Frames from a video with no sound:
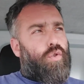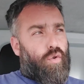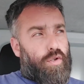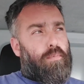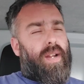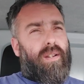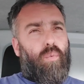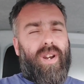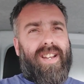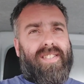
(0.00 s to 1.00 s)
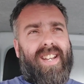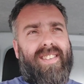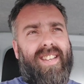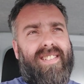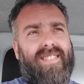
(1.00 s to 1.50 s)
Trust me when I
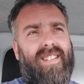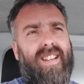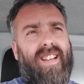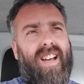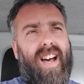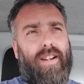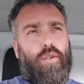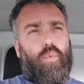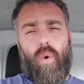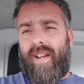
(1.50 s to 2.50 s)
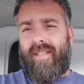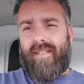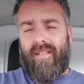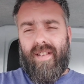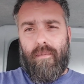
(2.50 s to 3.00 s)
say this, I could
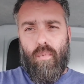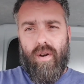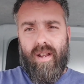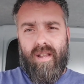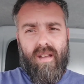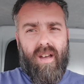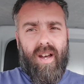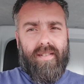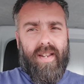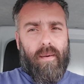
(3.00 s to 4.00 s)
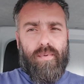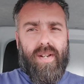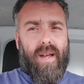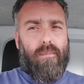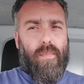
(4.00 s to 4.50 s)
waste that money a damn
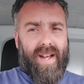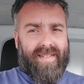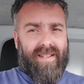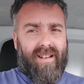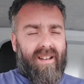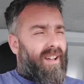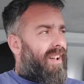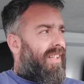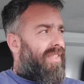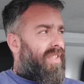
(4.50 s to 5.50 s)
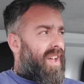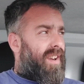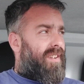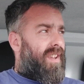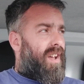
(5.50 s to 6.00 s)
sight better
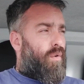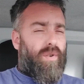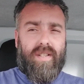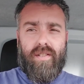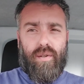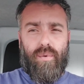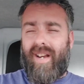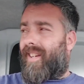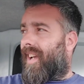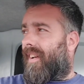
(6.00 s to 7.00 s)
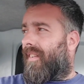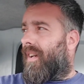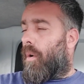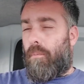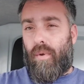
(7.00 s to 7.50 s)
than Rishi Sunak can,
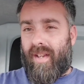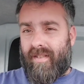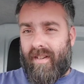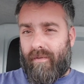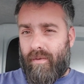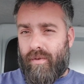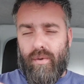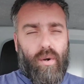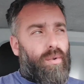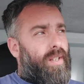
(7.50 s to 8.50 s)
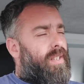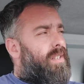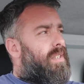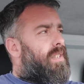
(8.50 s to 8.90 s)
but that's a different story.